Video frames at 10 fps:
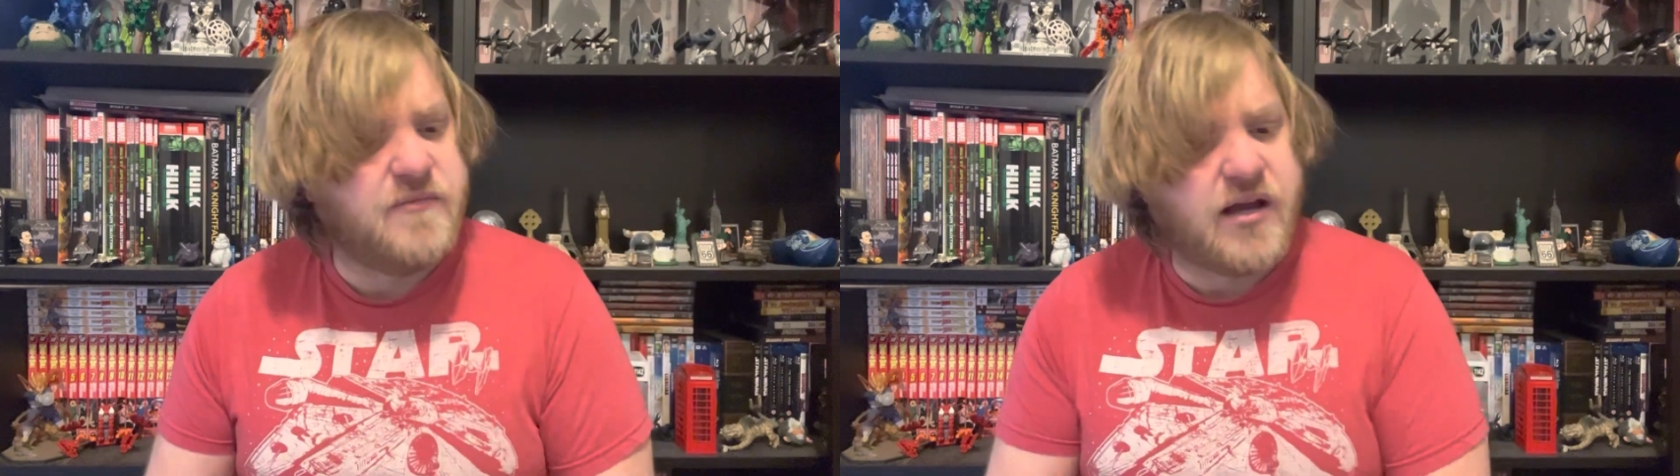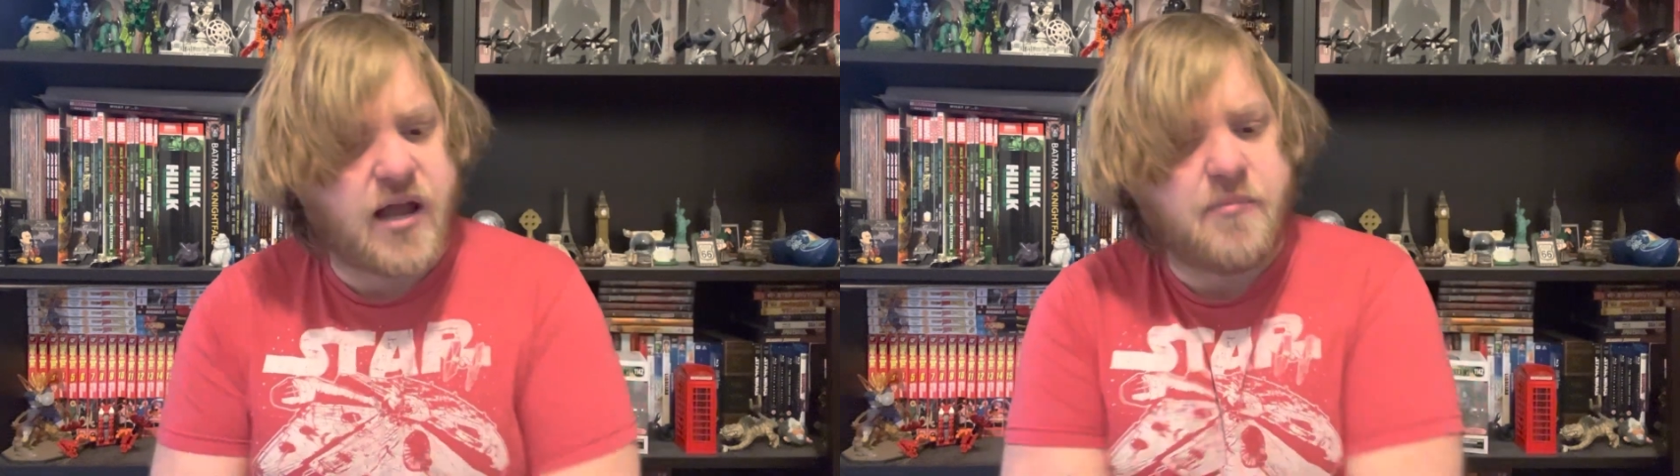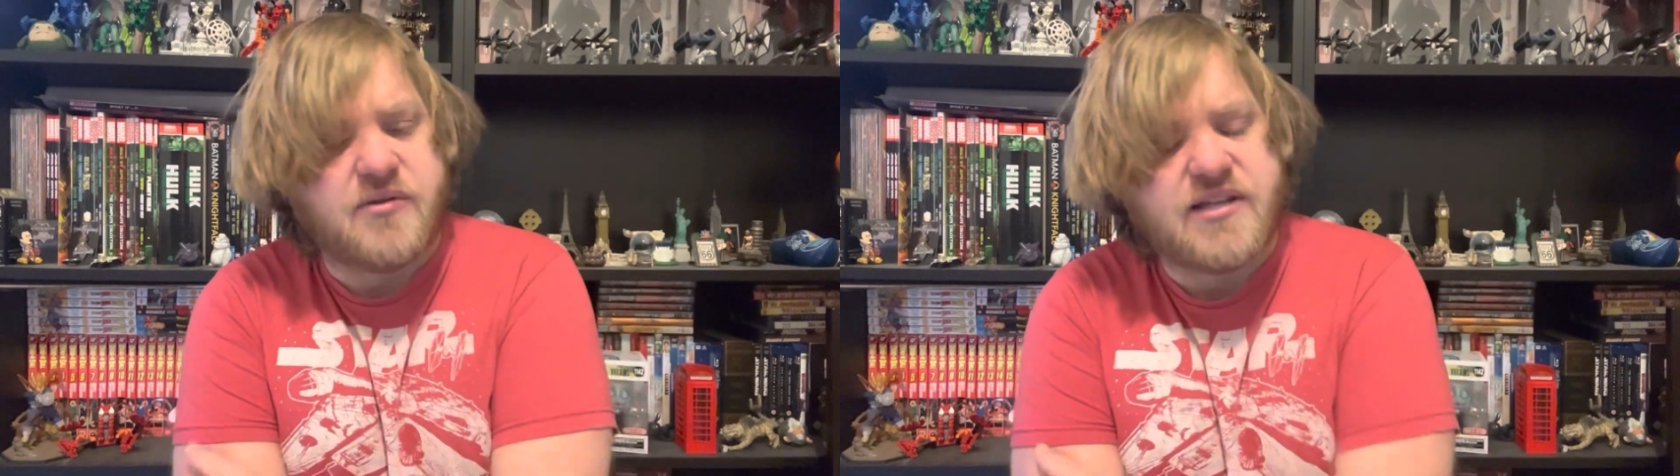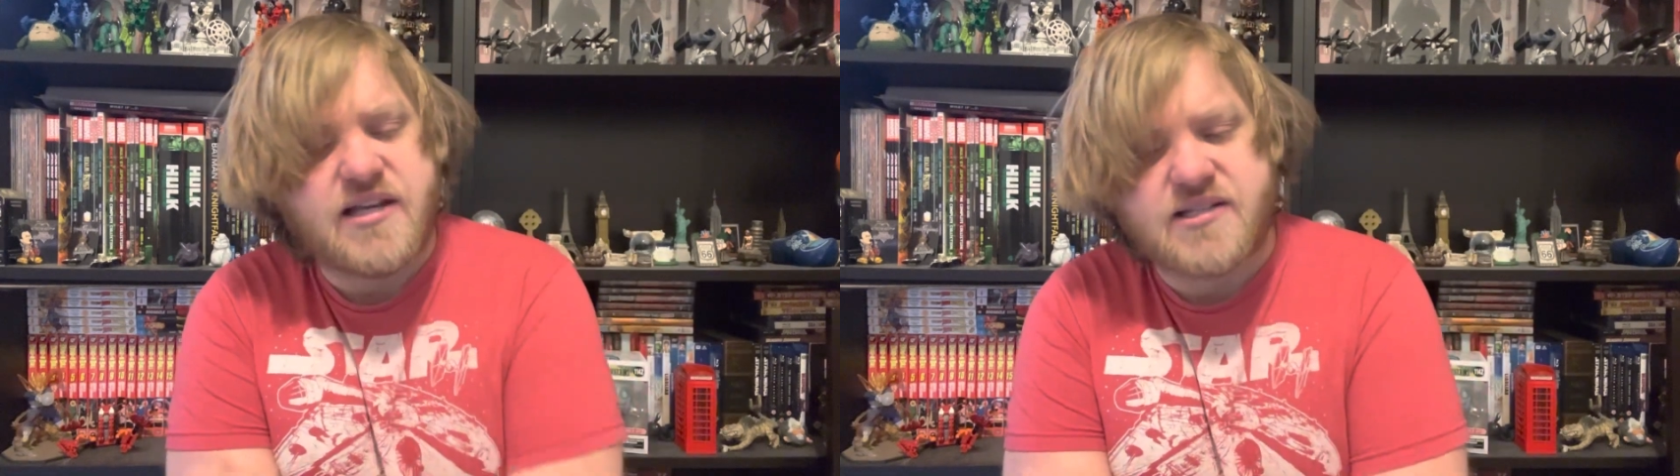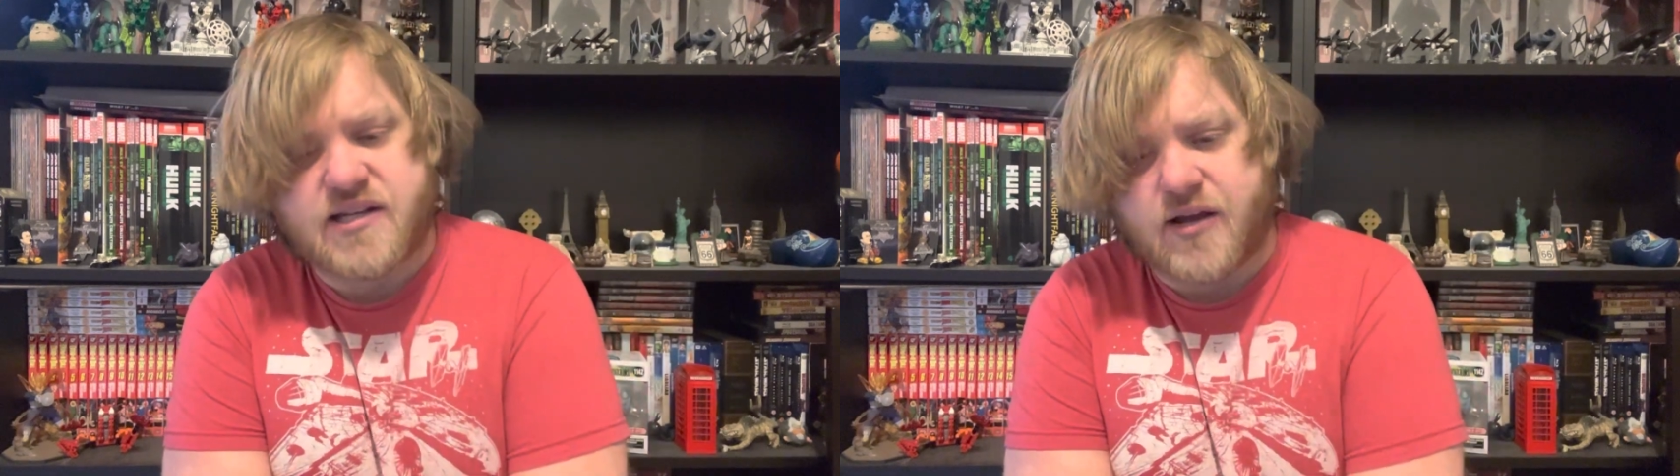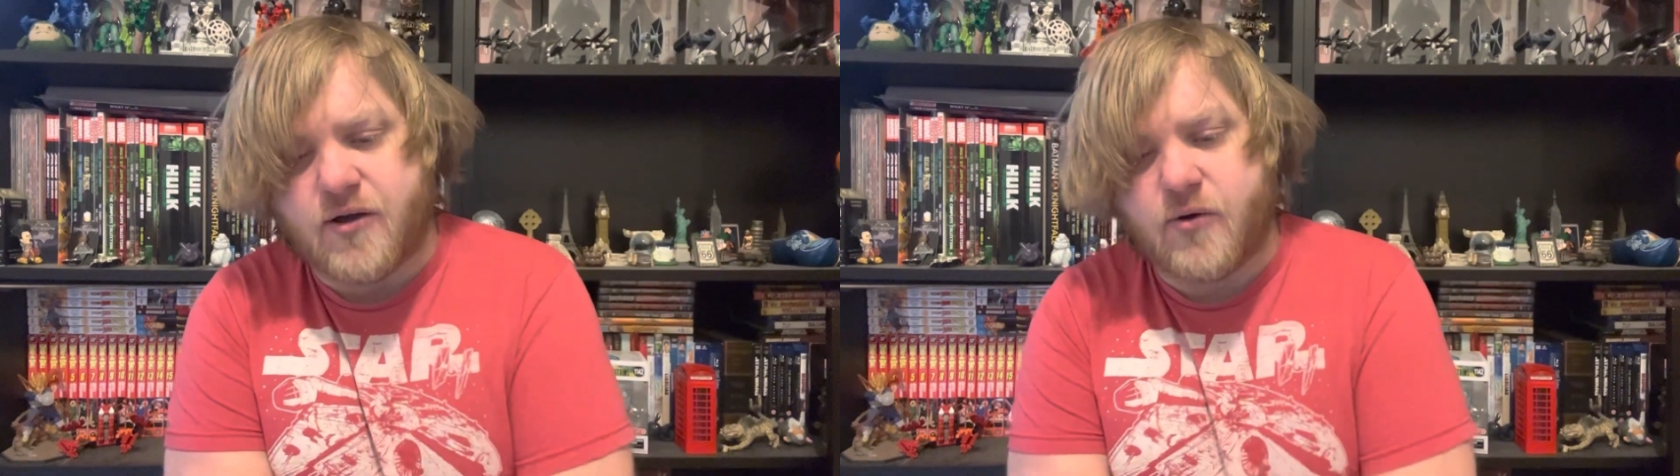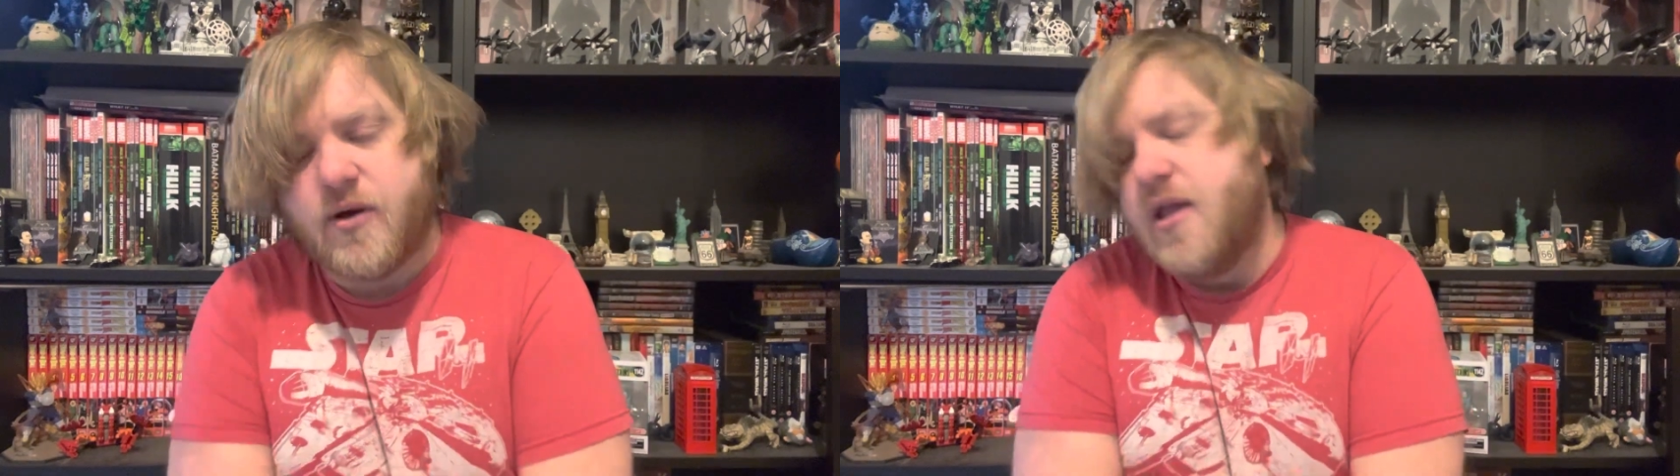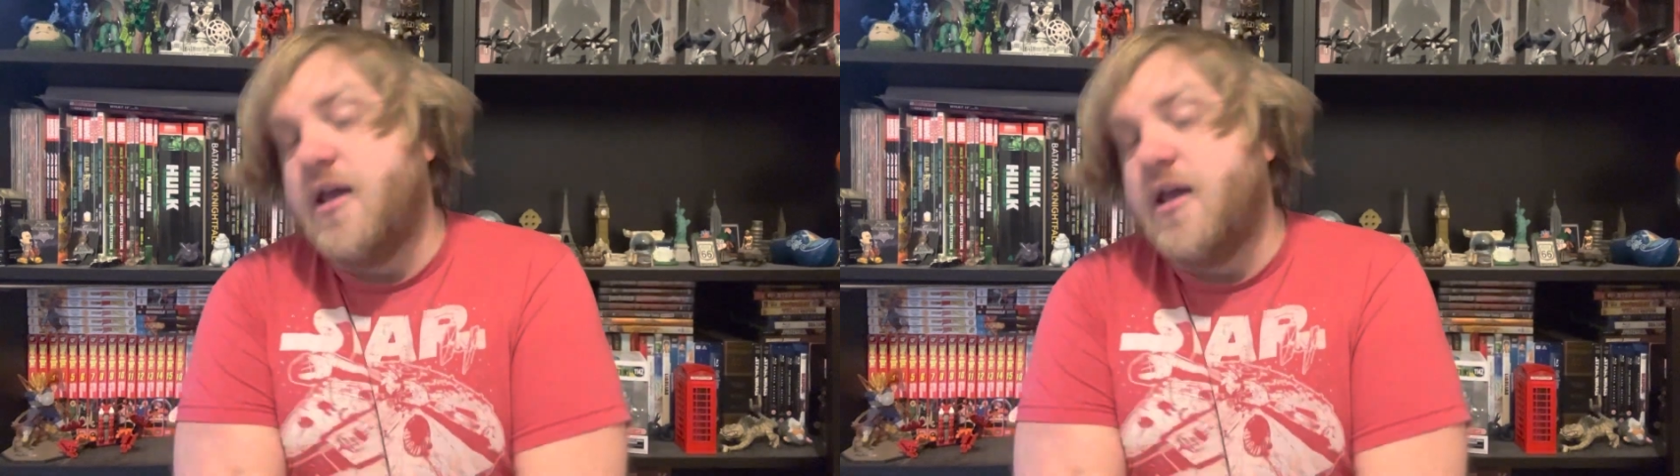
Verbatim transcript: a couple days ago,